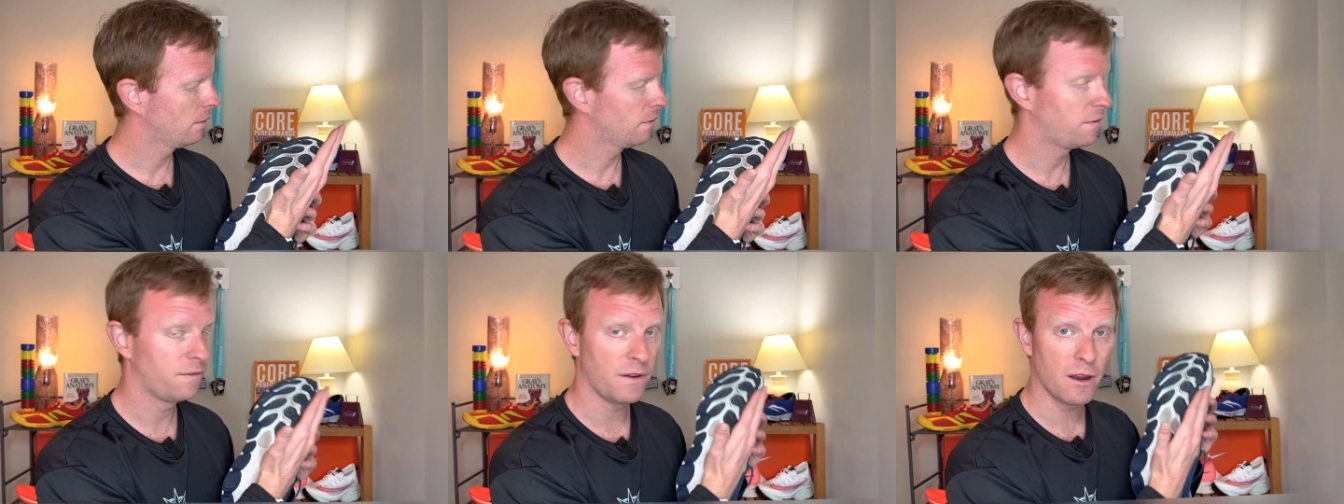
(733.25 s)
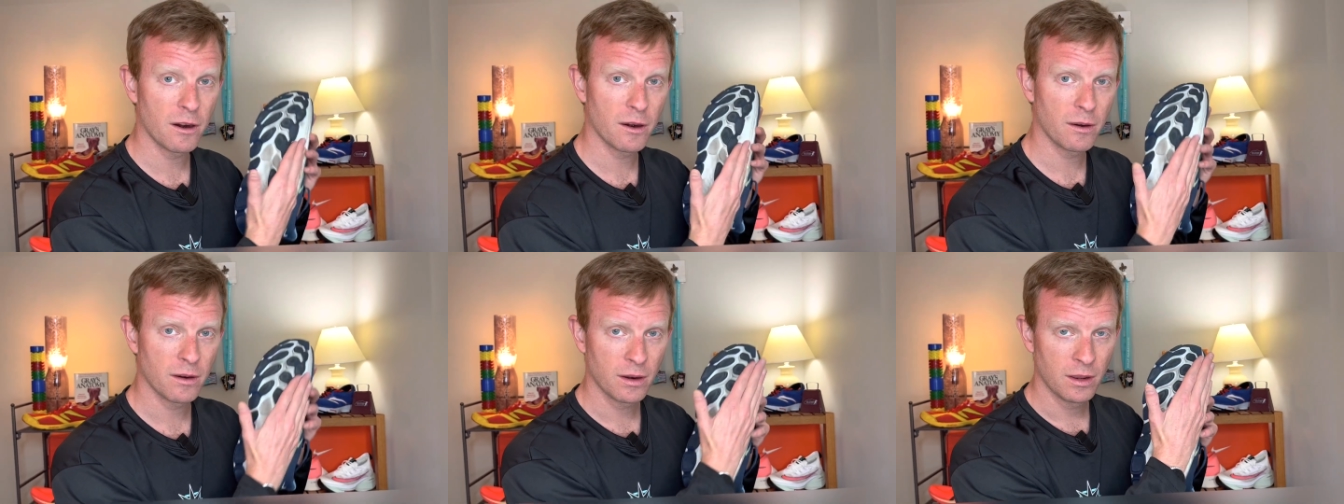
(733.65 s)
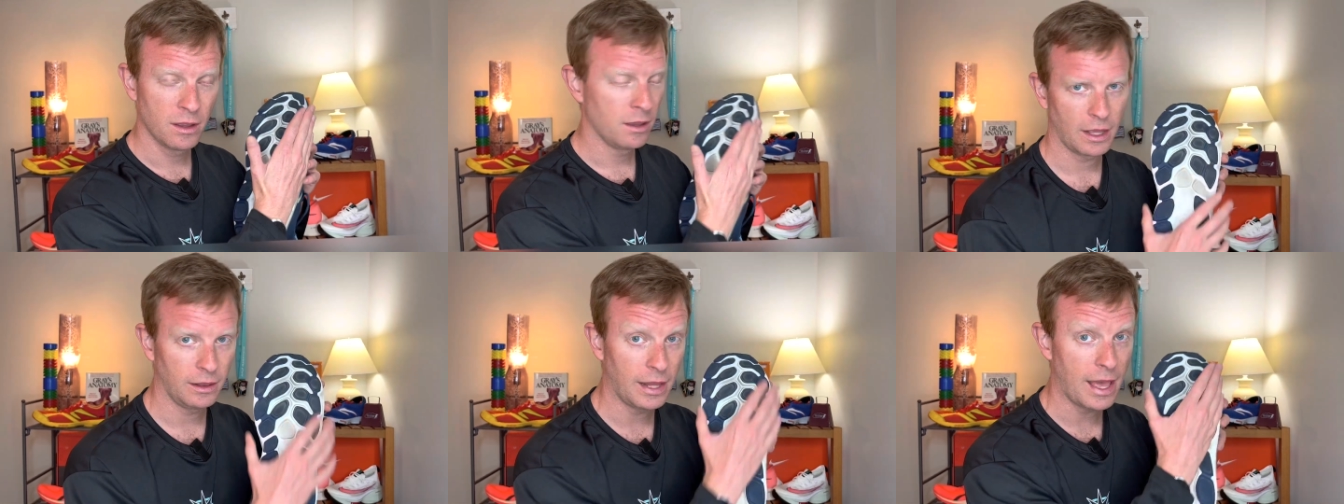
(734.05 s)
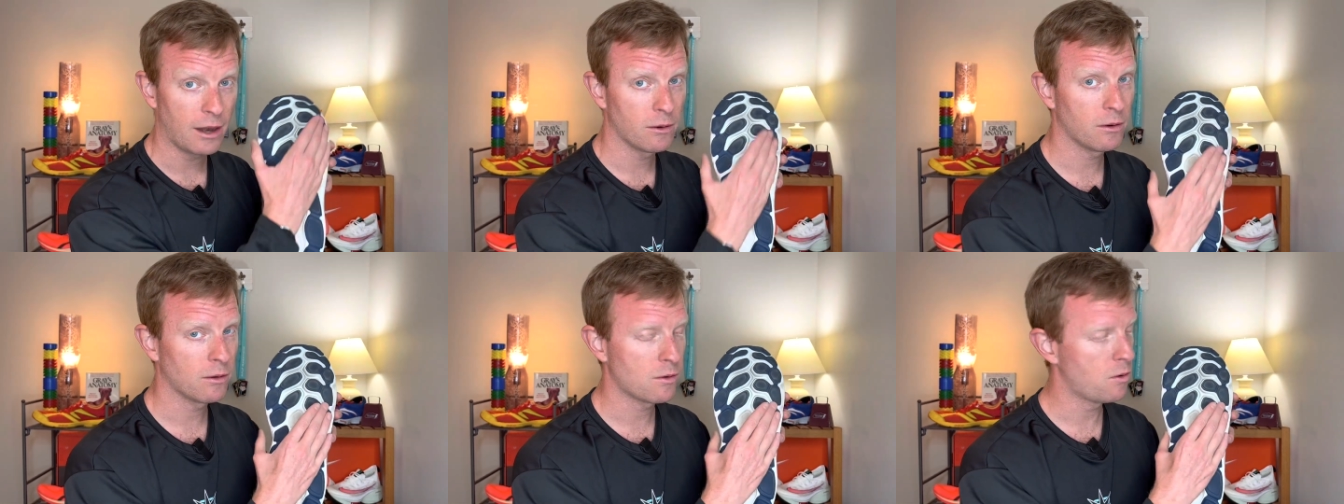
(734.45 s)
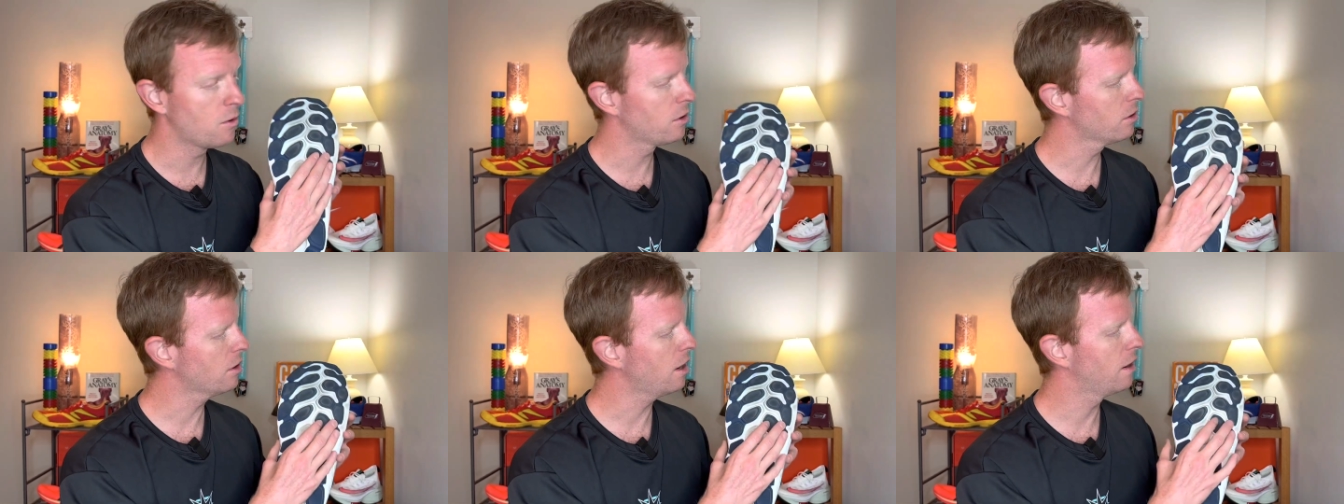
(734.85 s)
far lateral
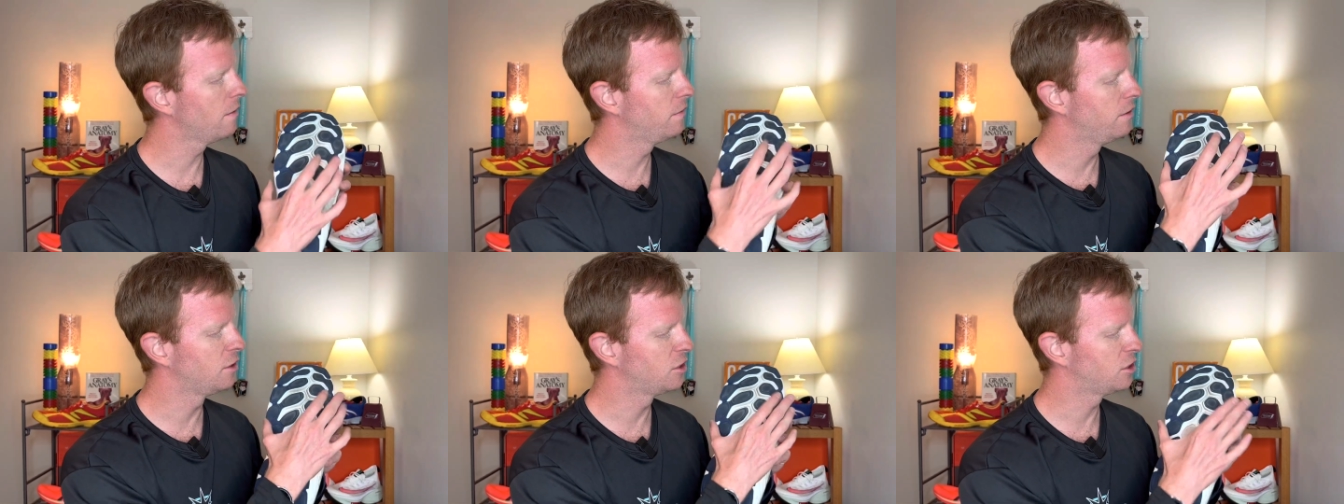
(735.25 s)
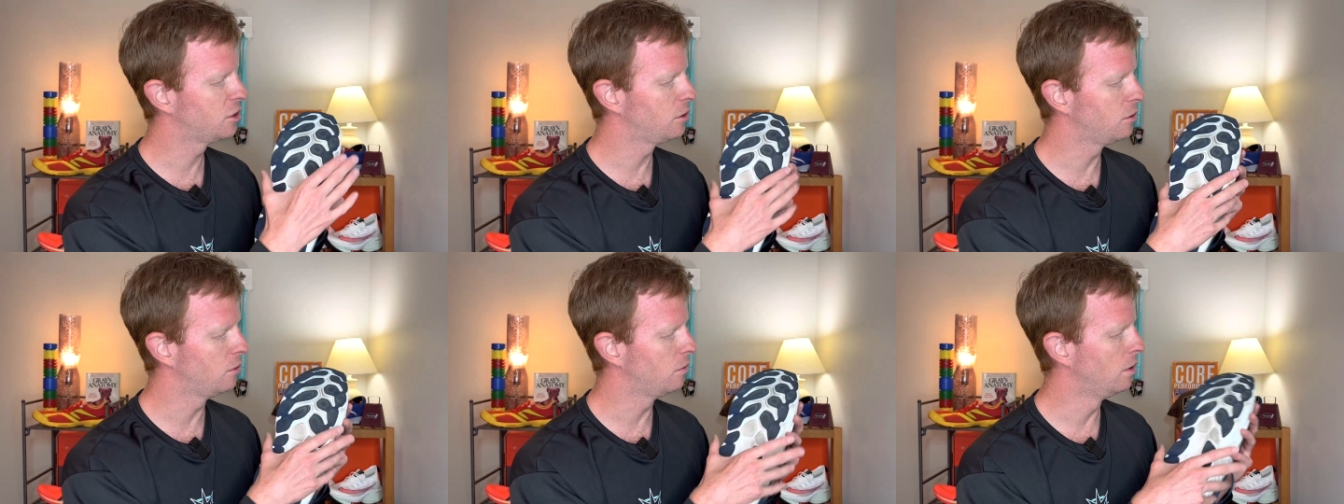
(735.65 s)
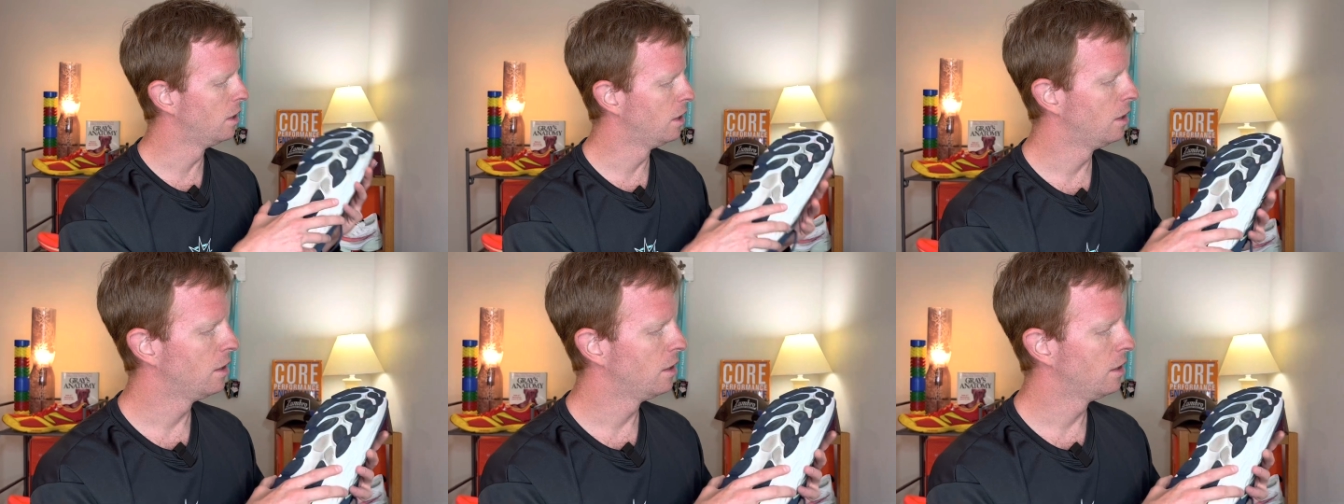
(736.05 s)
corner of the shoe.